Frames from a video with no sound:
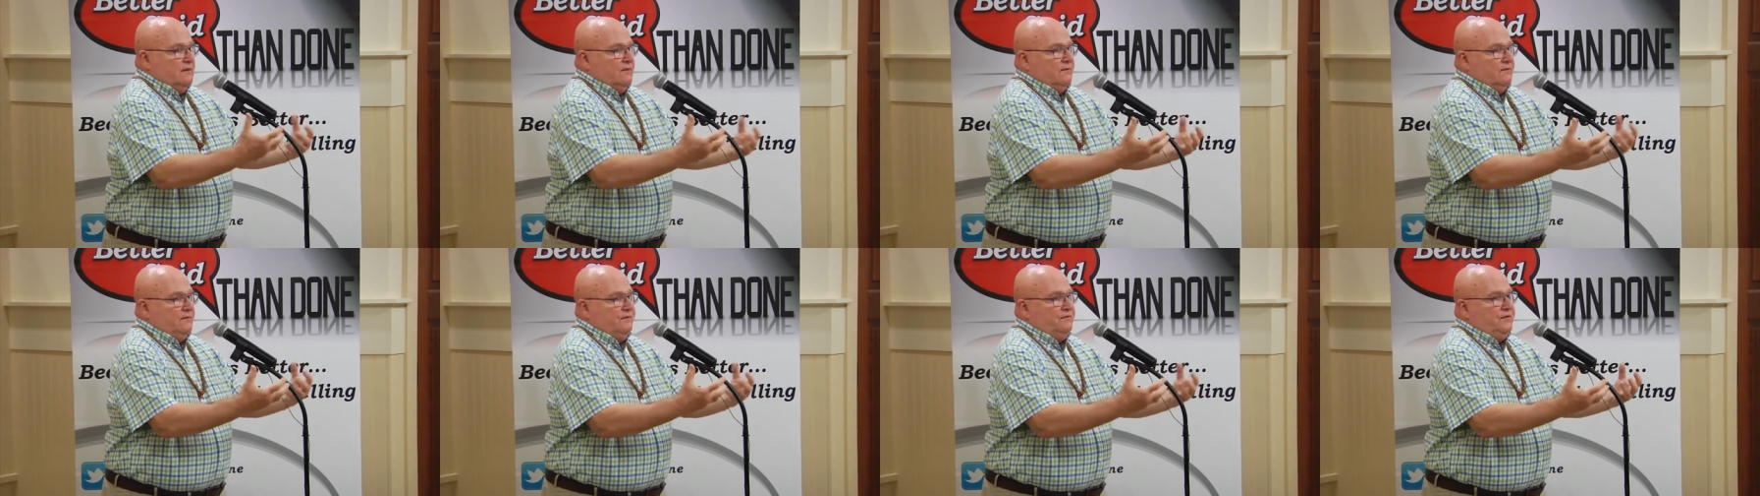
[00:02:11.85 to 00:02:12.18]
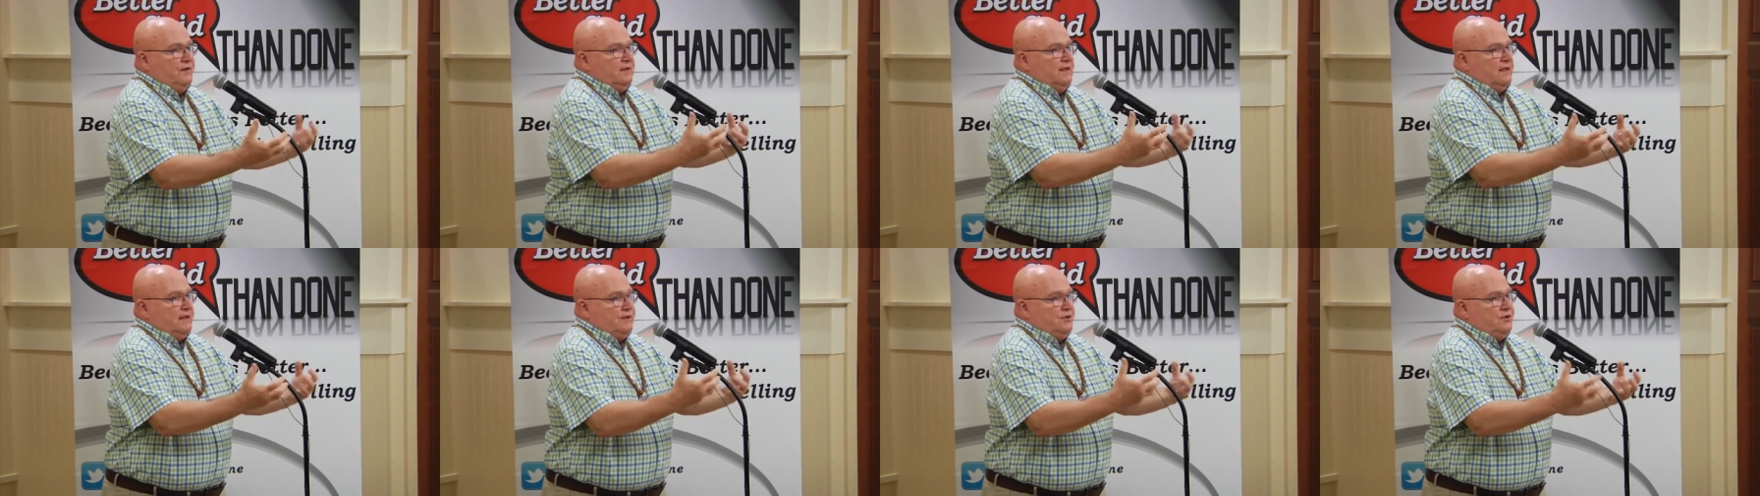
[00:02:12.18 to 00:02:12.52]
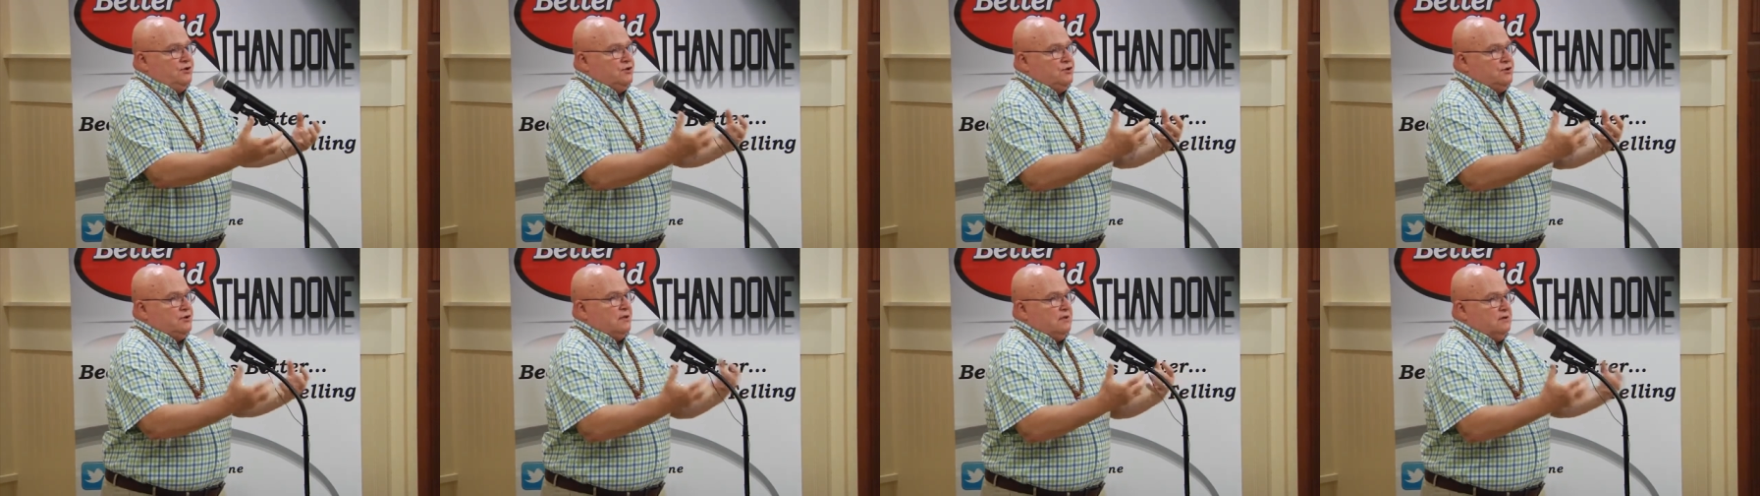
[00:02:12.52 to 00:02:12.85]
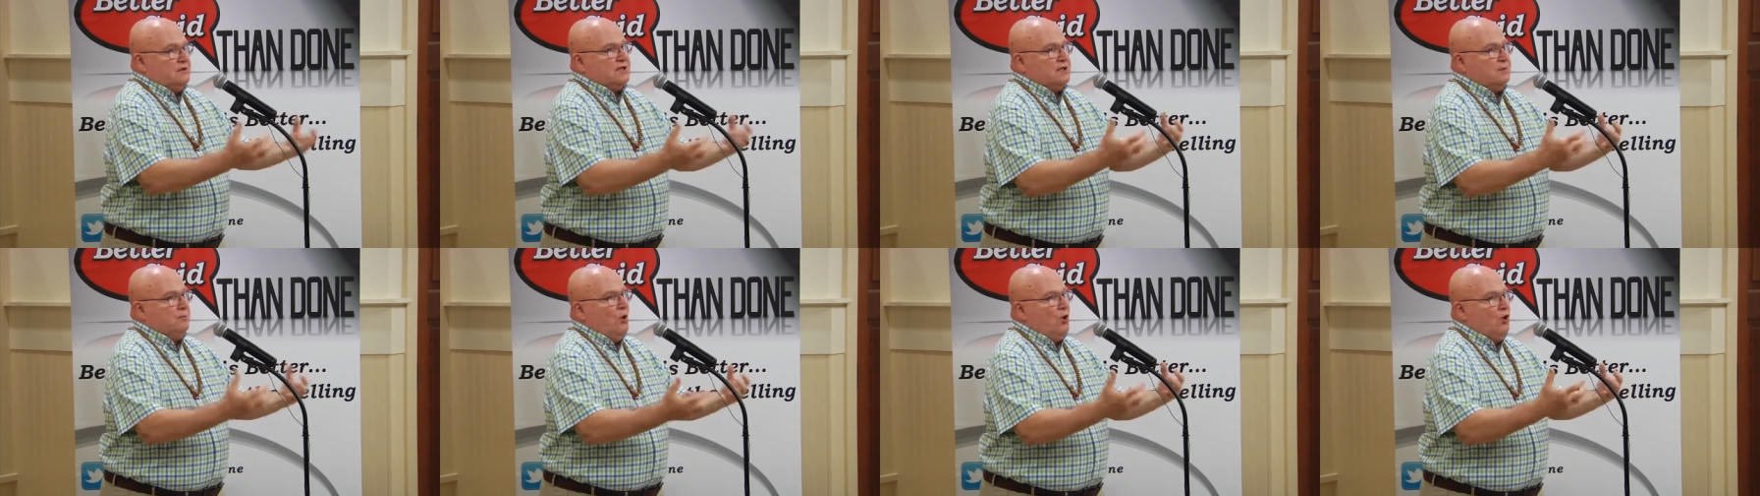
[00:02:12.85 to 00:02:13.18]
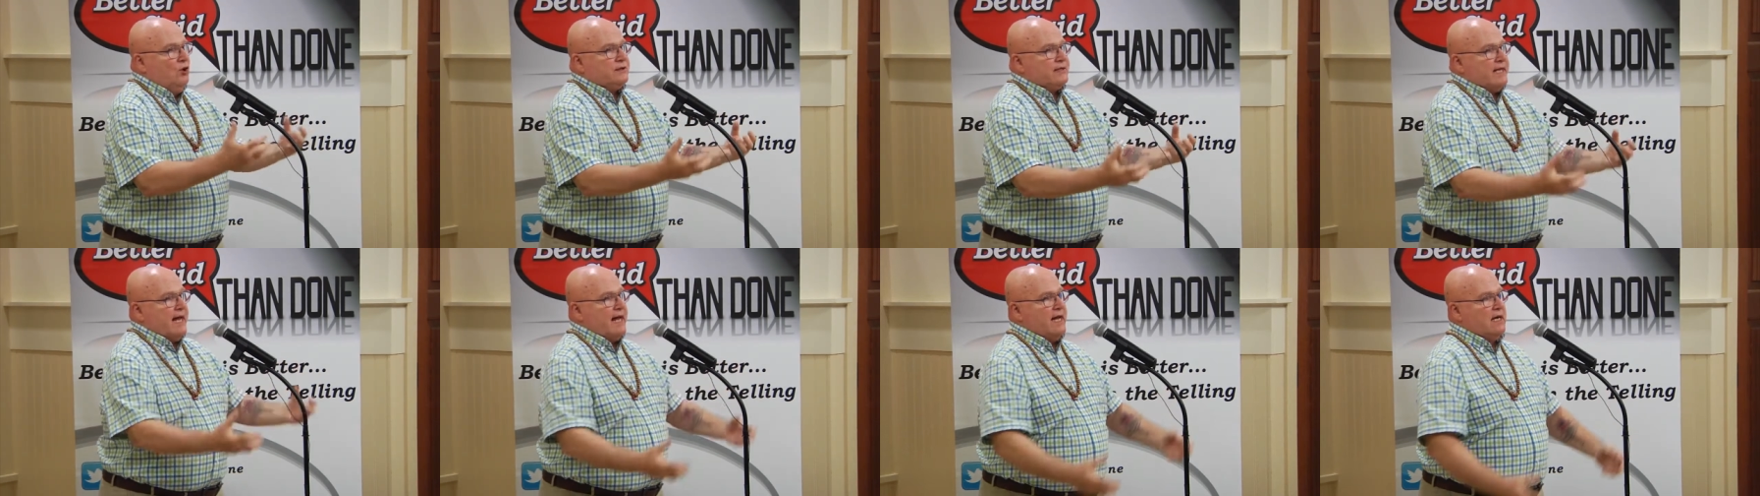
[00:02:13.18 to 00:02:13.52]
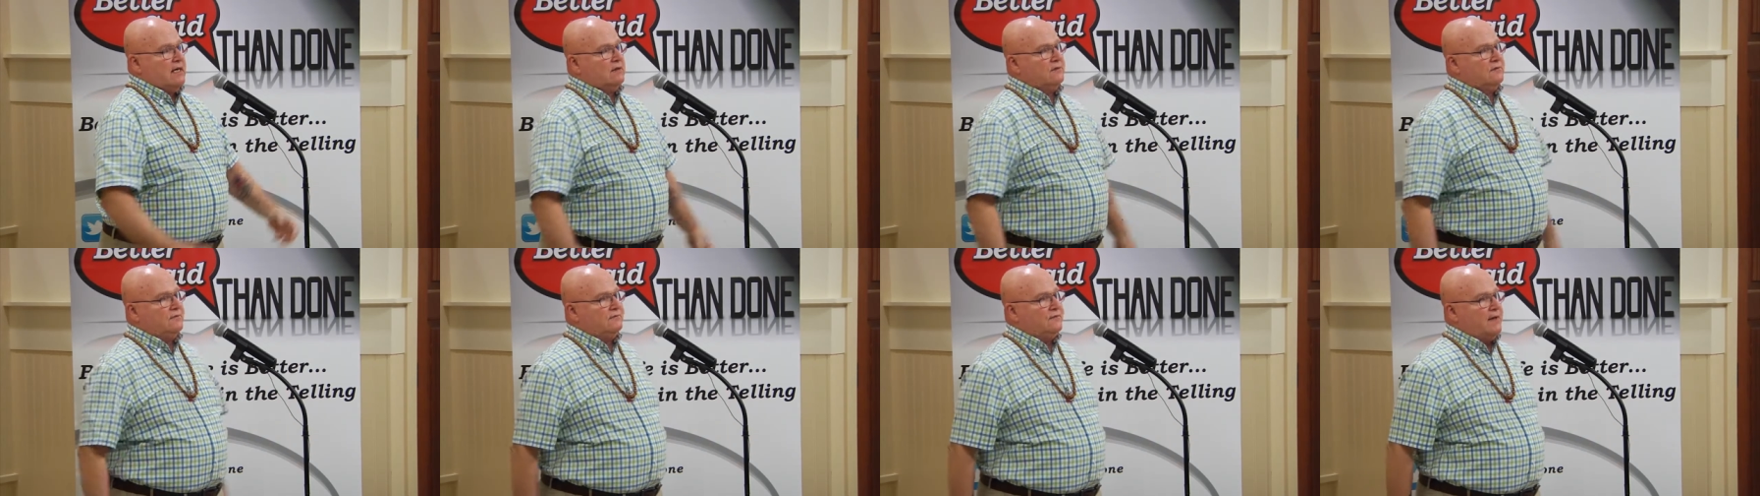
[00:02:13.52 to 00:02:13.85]
village, small
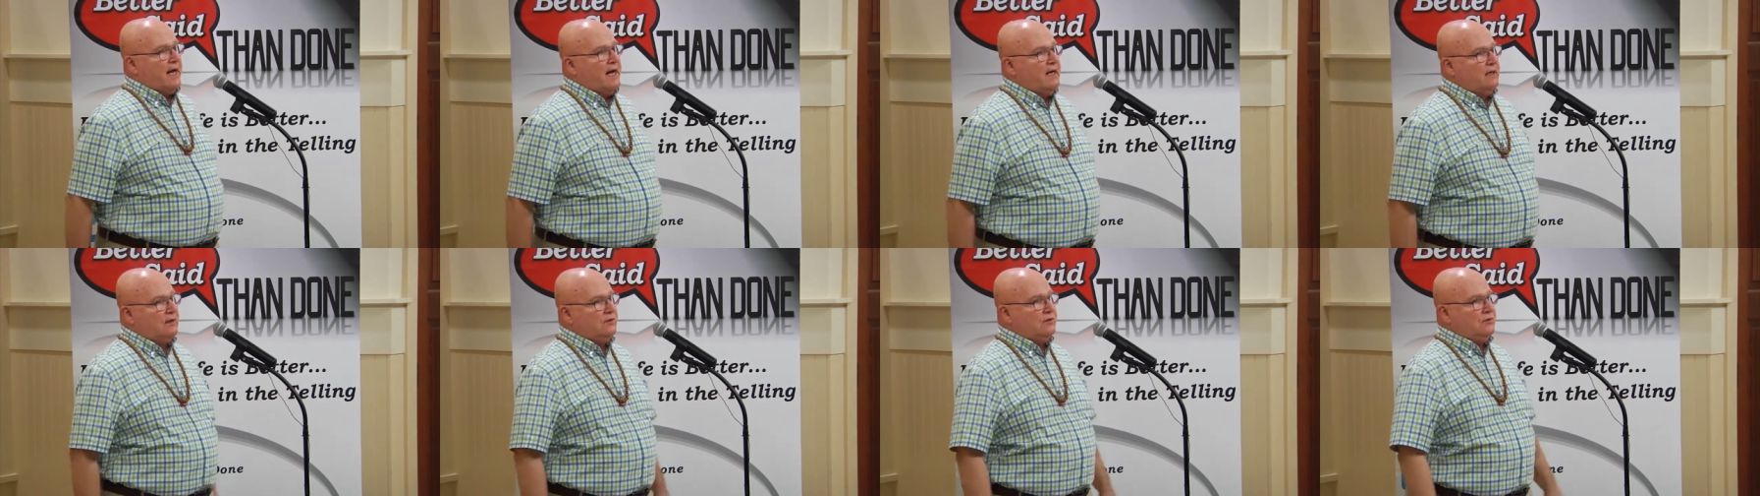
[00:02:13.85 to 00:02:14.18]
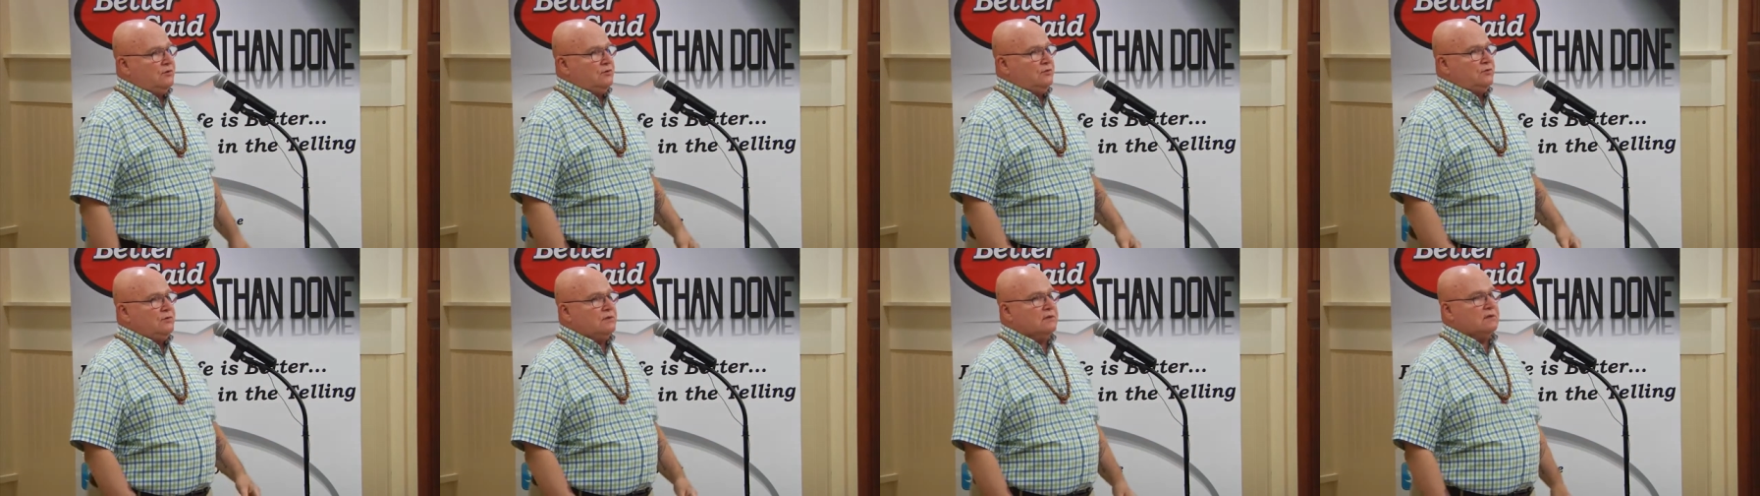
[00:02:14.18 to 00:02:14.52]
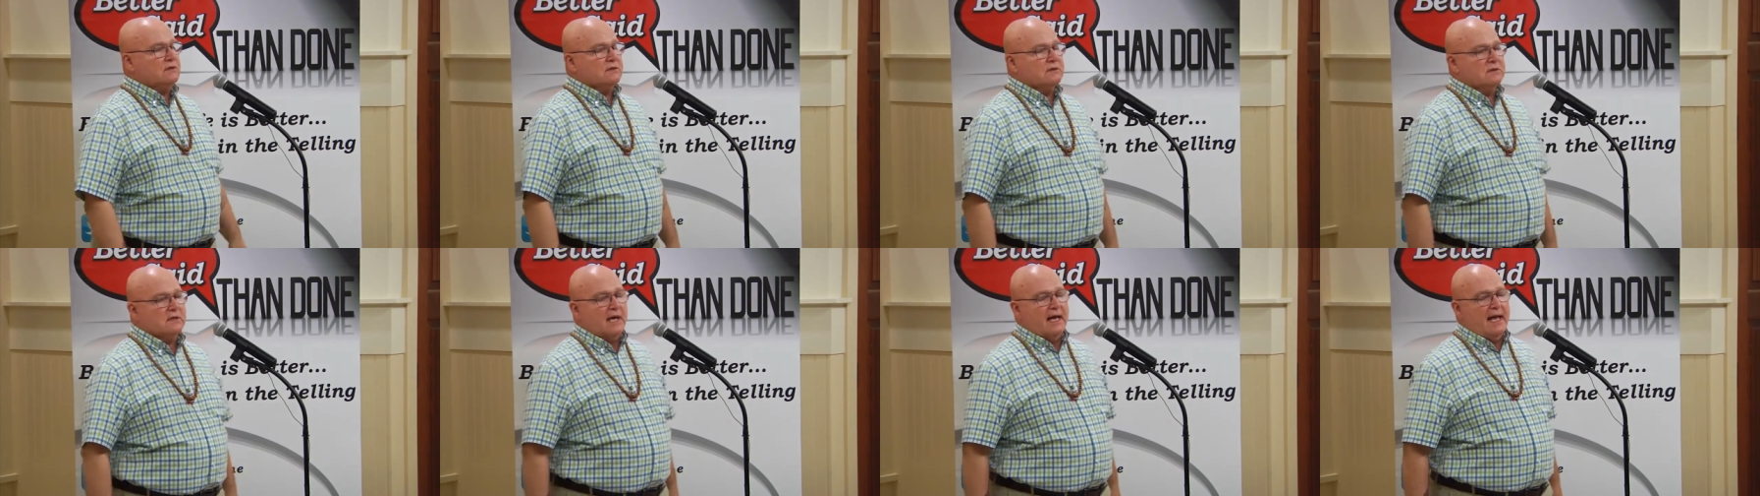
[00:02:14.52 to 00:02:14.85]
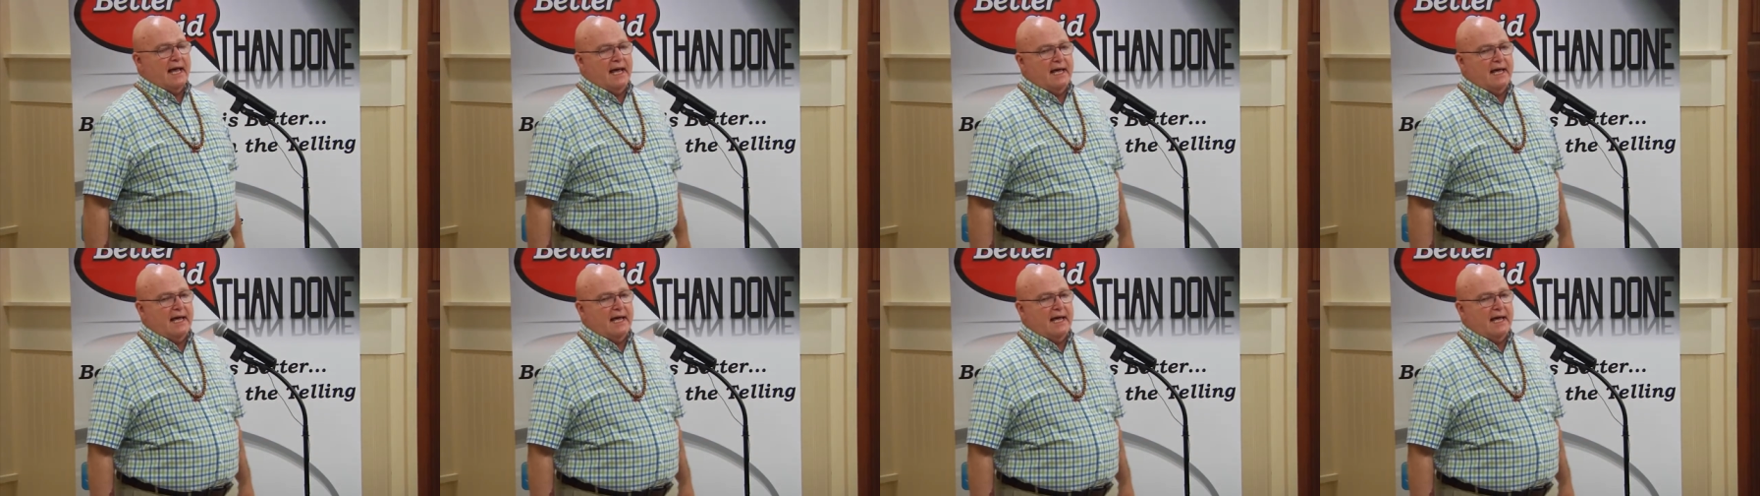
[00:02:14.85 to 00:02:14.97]
town values.